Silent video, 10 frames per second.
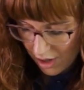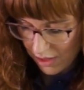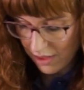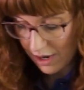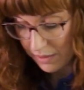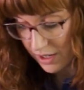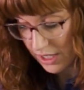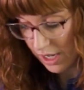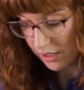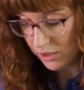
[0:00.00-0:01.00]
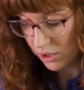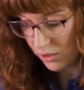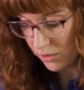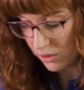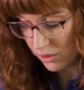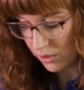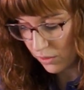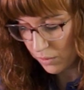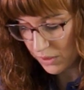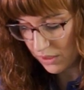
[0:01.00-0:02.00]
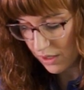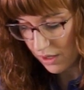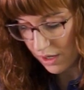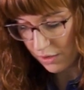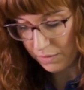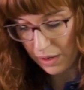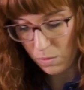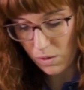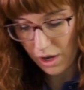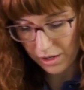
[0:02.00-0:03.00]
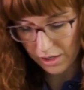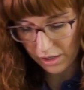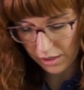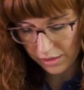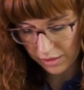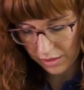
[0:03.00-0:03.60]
And then I'm gonna take 2 scoops of my water